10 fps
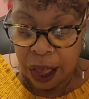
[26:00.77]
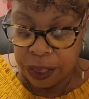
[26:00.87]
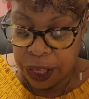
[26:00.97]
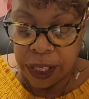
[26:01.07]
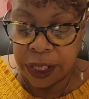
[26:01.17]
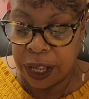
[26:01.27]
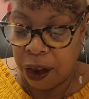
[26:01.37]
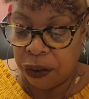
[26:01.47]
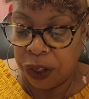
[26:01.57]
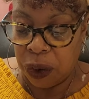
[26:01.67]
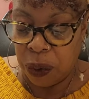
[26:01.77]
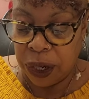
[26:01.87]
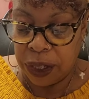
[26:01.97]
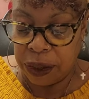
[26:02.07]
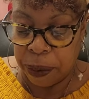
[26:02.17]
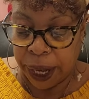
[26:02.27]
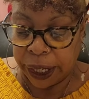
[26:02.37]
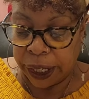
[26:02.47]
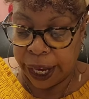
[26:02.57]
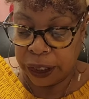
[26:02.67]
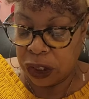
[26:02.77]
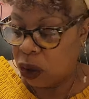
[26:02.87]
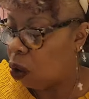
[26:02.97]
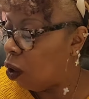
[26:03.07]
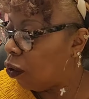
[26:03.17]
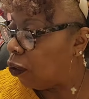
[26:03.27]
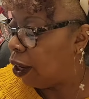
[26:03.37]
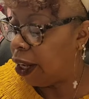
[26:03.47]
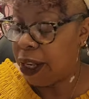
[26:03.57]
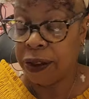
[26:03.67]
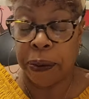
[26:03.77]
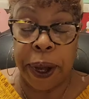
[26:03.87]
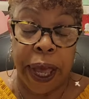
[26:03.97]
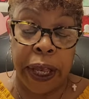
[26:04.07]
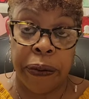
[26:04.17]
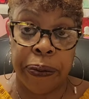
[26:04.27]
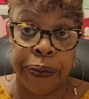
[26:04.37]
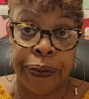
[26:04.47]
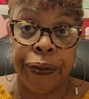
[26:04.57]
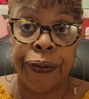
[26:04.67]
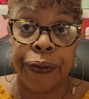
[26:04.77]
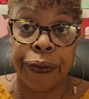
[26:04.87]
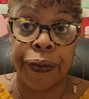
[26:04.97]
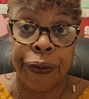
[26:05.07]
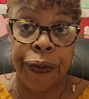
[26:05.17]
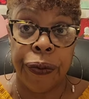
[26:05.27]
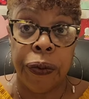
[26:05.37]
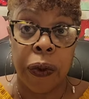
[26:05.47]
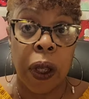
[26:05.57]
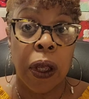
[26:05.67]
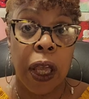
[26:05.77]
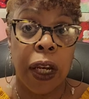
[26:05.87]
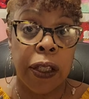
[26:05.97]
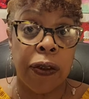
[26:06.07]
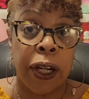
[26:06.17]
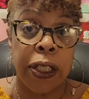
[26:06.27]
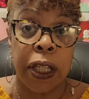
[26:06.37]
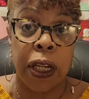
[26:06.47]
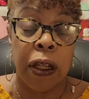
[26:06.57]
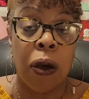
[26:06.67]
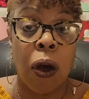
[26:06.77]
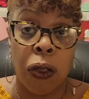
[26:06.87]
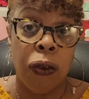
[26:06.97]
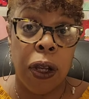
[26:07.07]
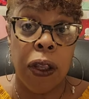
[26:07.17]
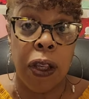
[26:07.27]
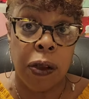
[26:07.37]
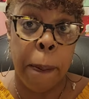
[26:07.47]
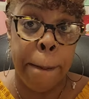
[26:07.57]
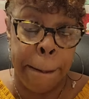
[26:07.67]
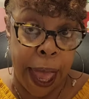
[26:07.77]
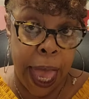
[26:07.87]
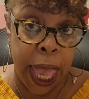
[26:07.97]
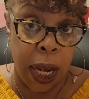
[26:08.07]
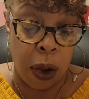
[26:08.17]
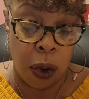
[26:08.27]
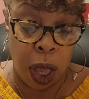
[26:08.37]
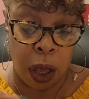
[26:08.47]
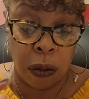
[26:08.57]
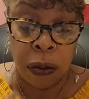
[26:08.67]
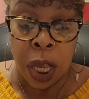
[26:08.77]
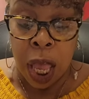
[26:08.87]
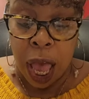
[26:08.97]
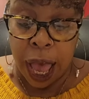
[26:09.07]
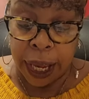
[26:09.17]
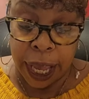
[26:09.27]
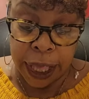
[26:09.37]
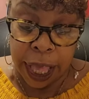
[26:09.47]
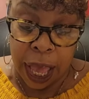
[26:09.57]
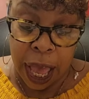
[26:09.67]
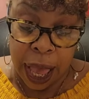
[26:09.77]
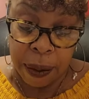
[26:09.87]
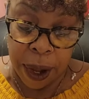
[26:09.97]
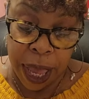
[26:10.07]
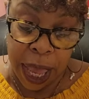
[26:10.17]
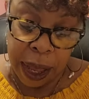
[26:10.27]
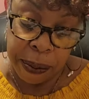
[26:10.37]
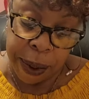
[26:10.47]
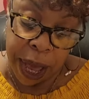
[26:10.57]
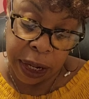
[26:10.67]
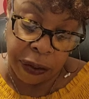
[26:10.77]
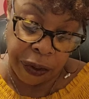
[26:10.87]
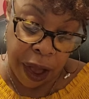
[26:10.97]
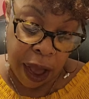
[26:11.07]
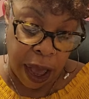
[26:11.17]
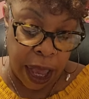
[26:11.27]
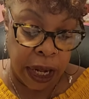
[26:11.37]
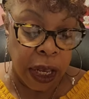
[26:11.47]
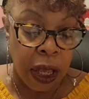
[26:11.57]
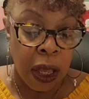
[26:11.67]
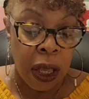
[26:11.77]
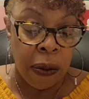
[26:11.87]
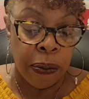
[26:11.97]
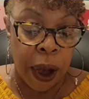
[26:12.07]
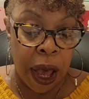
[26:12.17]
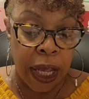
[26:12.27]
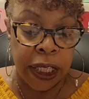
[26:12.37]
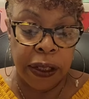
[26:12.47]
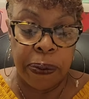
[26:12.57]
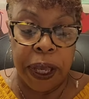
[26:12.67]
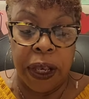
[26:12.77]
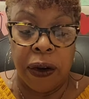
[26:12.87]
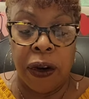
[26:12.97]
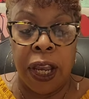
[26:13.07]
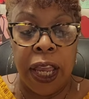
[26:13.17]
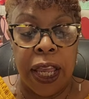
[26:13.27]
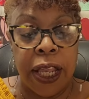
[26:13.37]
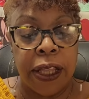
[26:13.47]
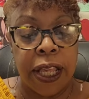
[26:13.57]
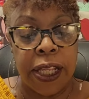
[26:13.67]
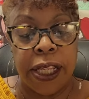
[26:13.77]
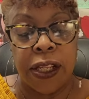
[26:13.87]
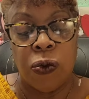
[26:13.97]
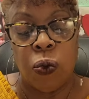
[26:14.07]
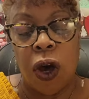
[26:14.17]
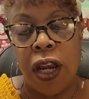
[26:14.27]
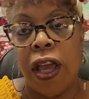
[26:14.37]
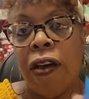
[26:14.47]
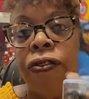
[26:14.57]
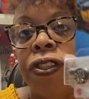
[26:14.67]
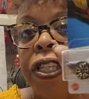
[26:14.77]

this is definitely going into my collection. All three of these are mine. Mm-hmm. Yeah, that's right. I said it. All three of these are mine, okay? I got the Highway Modified Mod Speeder. It, this is one of